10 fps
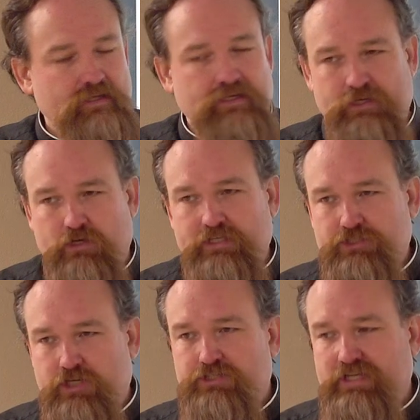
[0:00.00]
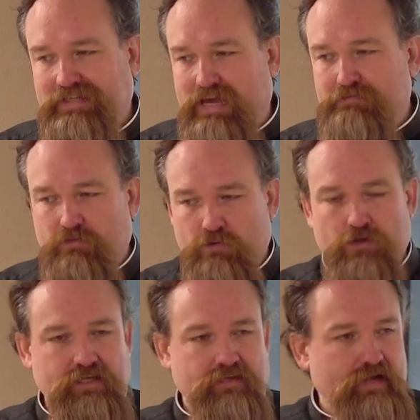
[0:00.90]
in the early church that David
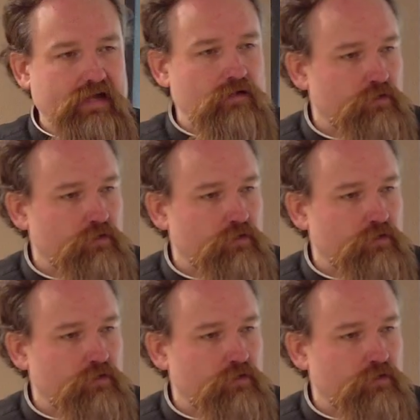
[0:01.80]
wrote the entire